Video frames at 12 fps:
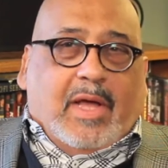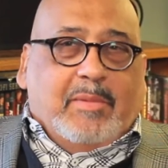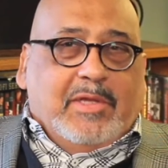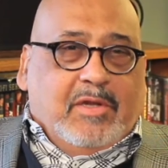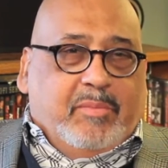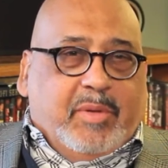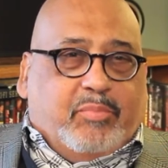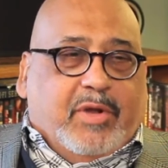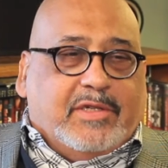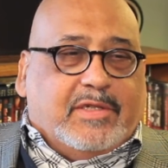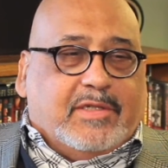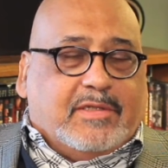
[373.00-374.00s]
I'm a little bit
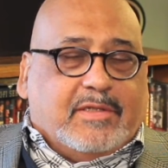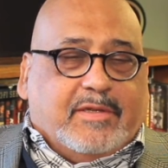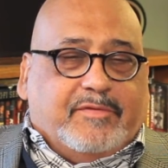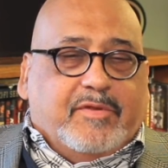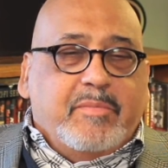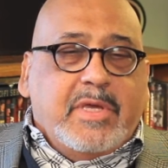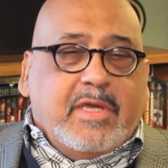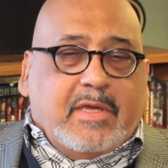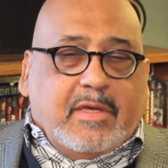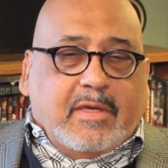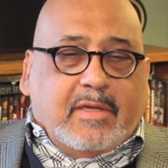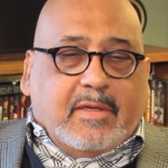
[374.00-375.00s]
prejudiced. For
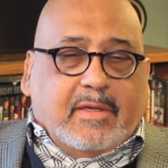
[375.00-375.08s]
me,